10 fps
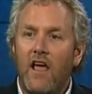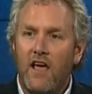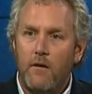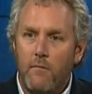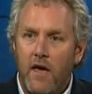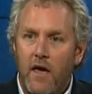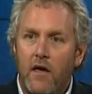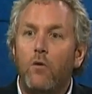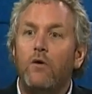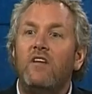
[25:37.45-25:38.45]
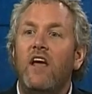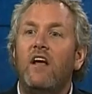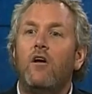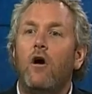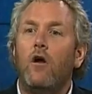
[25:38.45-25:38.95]
like me who would
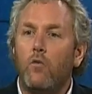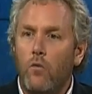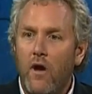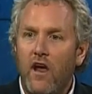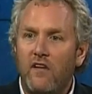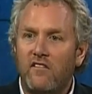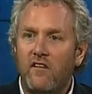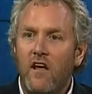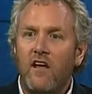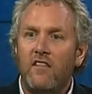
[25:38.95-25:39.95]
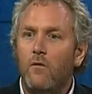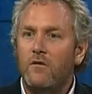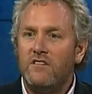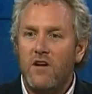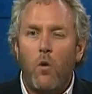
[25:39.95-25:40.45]
take on race,
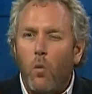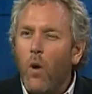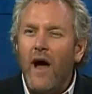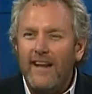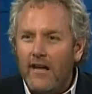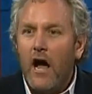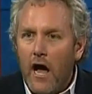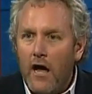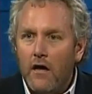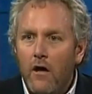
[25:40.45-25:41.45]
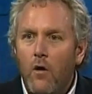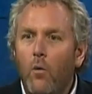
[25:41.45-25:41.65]
that was a white guy.